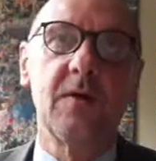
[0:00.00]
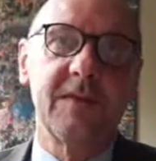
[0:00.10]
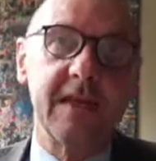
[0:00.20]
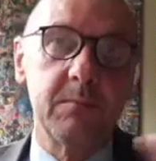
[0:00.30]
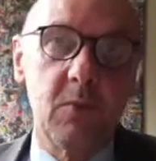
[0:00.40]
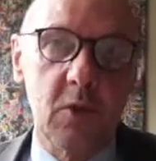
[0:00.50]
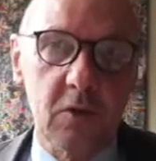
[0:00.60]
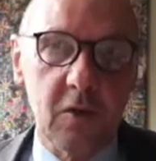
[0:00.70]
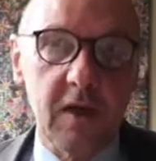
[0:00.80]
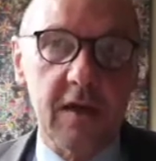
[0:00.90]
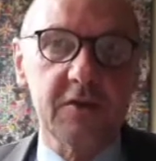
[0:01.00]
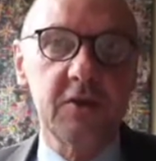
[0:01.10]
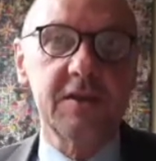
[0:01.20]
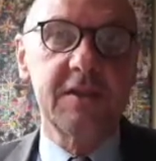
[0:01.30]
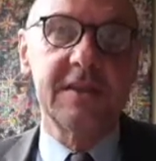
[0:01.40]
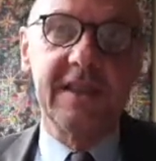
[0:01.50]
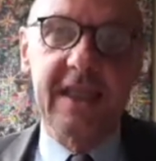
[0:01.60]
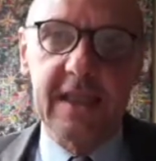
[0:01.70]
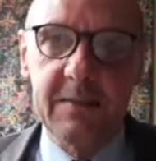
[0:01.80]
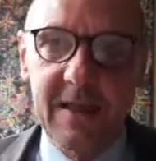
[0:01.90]
of that mortal consciousness and
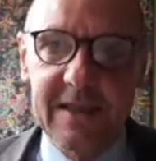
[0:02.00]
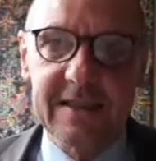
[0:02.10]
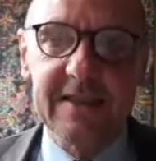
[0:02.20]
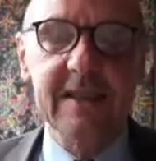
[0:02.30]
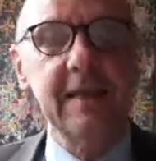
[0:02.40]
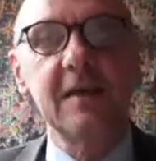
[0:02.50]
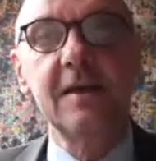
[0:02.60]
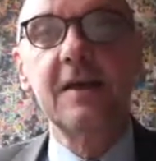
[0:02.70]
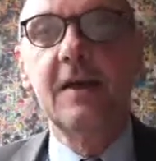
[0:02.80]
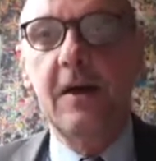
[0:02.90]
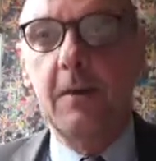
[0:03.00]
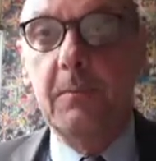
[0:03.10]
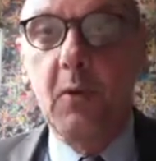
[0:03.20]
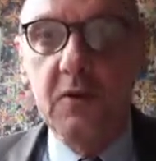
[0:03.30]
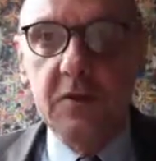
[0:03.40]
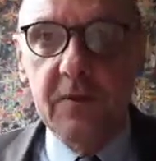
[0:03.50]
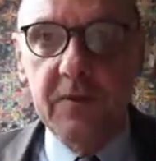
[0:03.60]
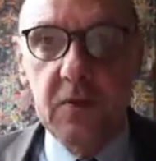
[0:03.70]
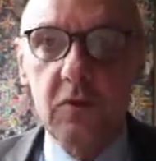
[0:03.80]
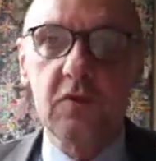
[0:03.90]
animalistic uh, uh, points of
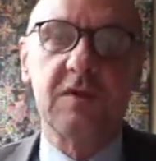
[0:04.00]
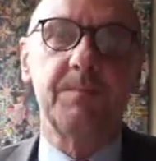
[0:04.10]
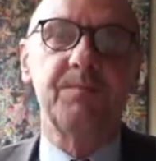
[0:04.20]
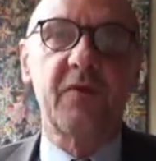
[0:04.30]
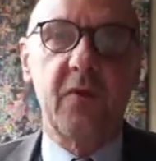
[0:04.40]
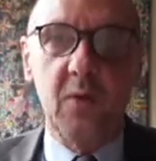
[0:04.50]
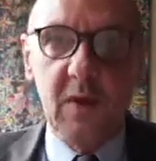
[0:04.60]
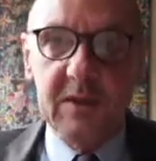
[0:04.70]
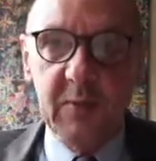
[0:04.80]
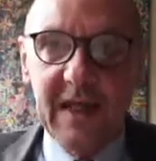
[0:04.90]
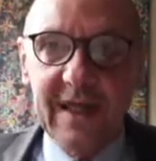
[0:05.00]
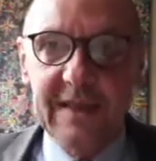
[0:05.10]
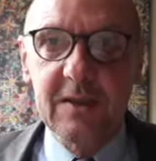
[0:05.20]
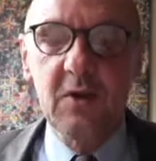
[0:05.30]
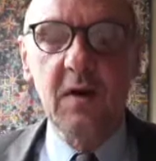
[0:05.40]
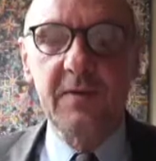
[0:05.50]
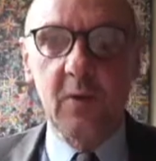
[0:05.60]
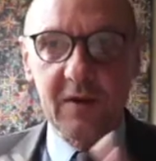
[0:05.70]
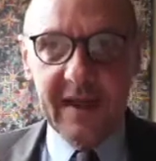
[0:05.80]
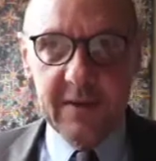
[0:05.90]
views. For once we let go of
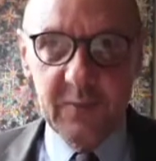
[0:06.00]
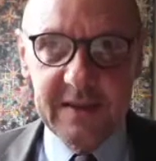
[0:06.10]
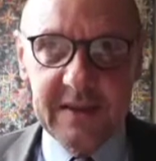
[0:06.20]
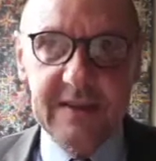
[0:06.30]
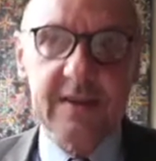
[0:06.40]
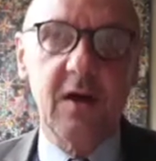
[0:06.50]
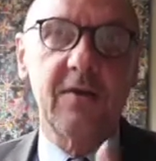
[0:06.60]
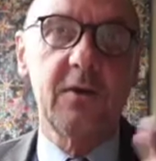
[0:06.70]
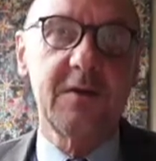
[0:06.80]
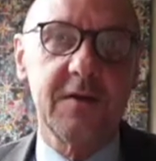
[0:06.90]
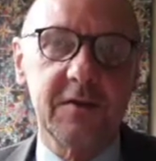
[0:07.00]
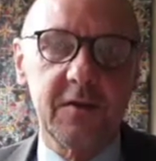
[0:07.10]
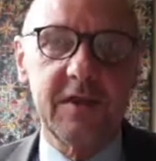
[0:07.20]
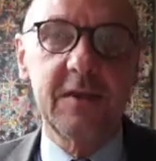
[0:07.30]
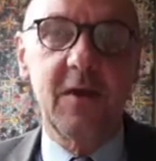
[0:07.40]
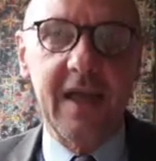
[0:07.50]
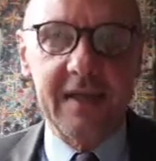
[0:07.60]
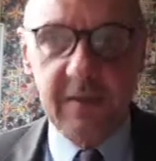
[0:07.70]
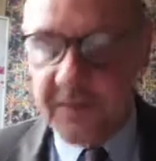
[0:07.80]
all that, we discover the, the inner light of